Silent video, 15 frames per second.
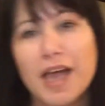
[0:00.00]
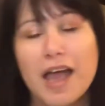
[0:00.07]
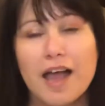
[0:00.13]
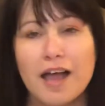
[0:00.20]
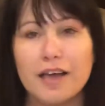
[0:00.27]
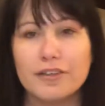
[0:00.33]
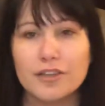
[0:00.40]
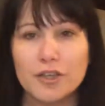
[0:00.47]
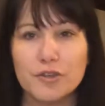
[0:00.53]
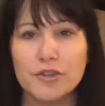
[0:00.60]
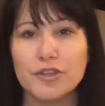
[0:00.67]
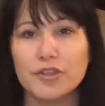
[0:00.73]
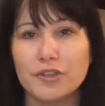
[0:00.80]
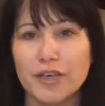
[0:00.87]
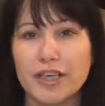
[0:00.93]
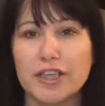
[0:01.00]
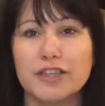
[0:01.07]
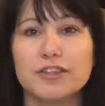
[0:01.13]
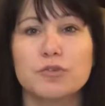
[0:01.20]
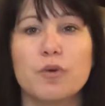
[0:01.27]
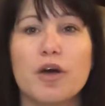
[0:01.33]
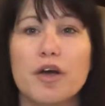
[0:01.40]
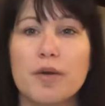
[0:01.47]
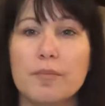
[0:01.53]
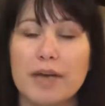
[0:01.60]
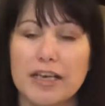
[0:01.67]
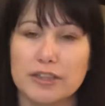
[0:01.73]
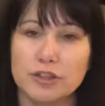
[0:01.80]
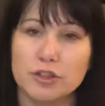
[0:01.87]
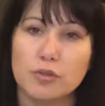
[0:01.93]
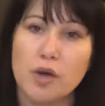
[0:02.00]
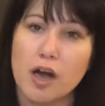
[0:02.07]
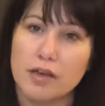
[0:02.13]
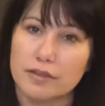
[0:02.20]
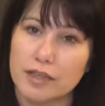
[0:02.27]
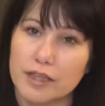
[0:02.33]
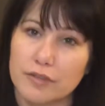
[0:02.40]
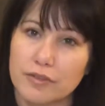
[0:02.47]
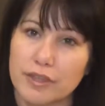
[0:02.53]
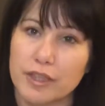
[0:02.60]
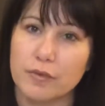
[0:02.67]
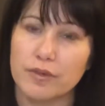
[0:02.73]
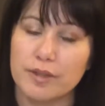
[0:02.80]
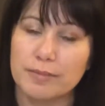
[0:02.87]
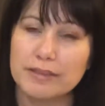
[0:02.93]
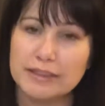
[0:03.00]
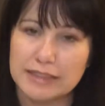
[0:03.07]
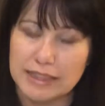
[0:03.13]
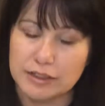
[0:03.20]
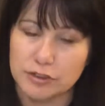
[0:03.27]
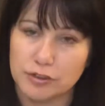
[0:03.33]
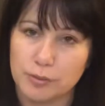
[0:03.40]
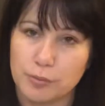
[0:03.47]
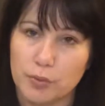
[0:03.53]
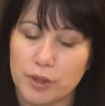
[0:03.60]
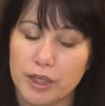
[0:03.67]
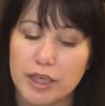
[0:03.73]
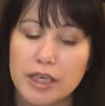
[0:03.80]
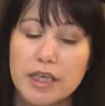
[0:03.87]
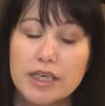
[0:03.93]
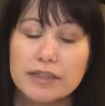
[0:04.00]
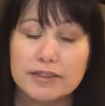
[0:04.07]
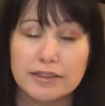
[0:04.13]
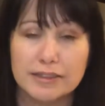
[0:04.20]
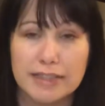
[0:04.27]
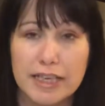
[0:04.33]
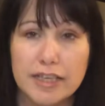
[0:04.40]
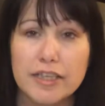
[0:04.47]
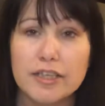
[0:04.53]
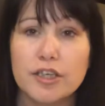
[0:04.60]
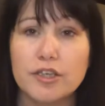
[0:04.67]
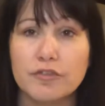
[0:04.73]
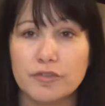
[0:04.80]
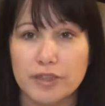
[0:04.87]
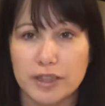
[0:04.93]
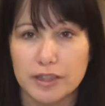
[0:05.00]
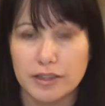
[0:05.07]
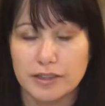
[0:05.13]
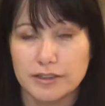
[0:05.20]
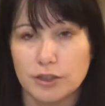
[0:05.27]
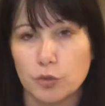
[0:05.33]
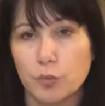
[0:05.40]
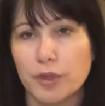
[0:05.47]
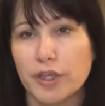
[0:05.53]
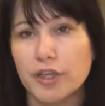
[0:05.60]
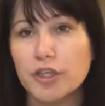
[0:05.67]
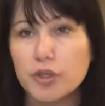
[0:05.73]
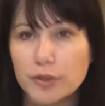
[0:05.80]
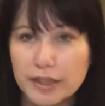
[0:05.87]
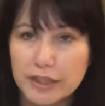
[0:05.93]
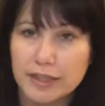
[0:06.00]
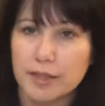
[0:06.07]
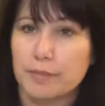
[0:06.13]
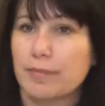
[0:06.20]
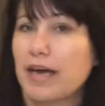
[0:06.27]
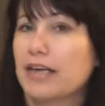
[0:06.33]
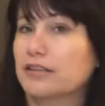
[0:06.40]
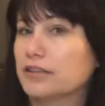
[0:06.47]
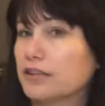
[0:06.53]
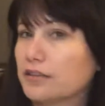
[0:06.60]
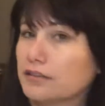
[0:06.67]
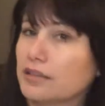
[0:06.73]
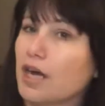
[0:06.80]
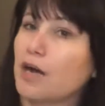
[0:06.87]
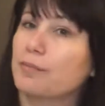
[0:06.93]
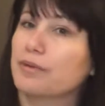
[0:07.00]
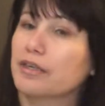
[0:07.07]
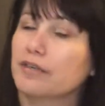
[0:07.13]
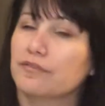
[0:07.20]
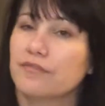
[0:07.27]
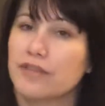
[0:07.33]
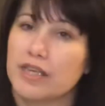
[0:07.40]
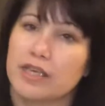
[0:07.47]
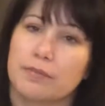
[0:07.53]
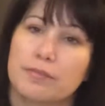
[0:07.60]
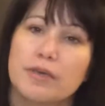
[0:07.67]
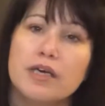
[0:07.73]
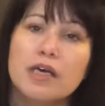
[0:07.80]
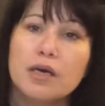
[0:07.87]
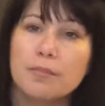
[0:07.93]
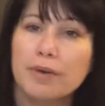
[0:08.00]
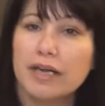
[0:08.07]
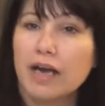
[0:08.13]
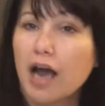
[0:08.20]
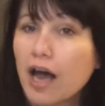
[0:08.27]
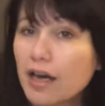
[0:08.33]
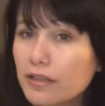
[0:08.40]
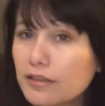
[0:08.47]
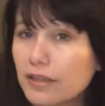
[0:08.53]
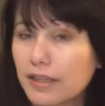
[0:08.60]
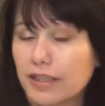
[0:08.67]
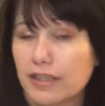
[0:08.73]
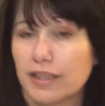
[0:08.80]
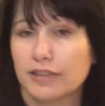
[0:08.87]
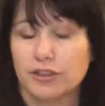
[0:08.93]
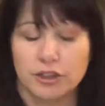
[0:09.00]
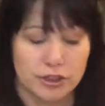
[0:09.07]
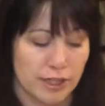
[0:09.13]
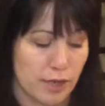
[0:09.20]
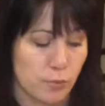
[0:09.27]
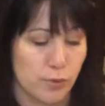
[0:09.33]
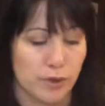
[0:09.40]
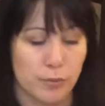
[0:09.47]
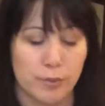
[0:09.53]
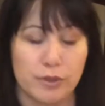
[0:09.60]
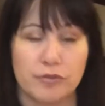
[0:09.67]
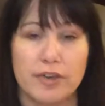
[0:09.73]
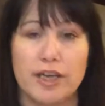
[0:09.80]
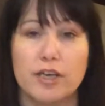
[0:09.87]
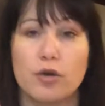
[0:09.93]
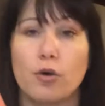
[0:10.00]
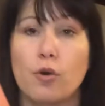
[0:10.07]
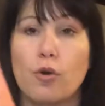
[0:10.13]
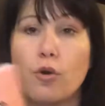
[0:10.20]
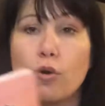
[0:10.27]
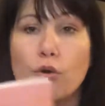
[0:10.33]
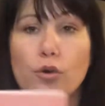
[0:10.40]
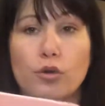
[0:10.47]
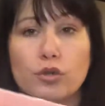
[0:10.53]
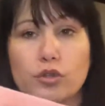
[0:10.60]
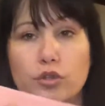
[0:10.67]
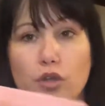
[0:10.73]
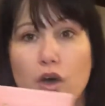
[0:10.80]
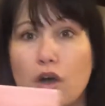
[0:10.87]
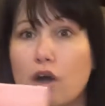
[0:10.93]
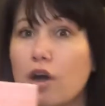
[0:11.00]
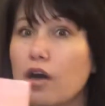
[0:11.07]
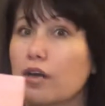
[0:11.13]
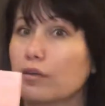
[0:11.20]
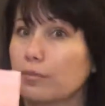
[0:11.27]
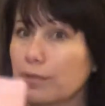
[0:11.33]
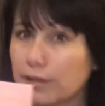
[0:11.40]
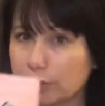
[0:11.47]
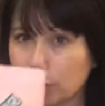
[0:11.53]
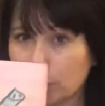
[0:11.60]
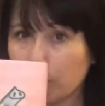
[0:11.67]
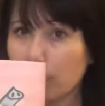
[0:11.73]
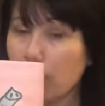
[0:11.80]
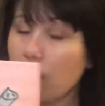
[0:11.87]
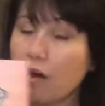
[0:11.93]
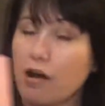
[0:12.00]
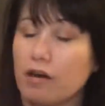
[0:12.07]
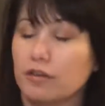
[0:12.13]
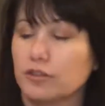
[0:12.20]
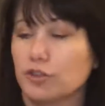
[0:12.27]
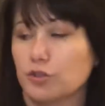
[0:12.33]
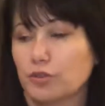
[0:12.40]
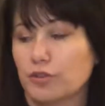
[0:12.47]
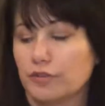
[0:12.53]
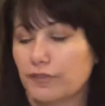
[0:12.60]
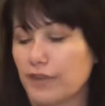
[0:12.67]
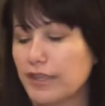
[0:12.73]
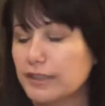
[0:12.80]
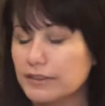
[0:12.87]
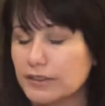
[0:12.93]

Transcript: Hello third graders, welcome back to Online Reading with Miss Nazaripour. Today in our reading lesson, we are going to get back to the topic of theme. But unlike yesterday where we read a whole long picture book called Noodlefant,